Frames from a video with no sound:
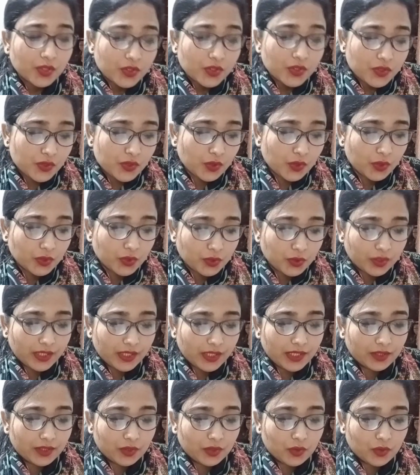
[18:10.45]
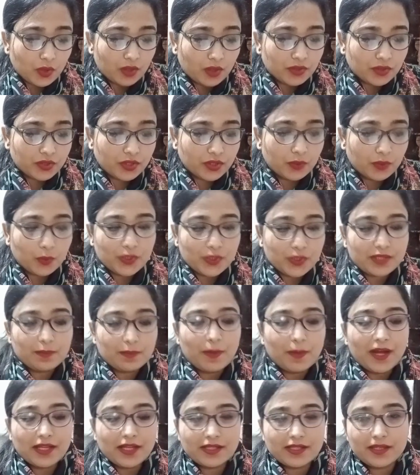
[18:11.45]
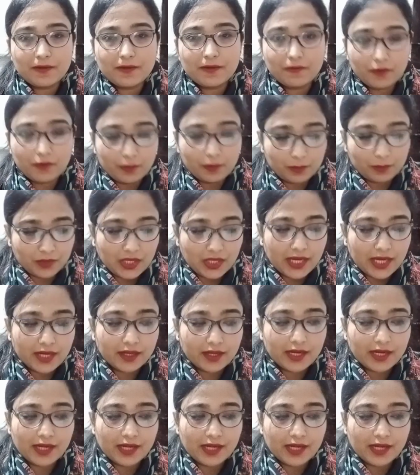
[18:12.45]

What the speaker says: So today the doctor was passing from there,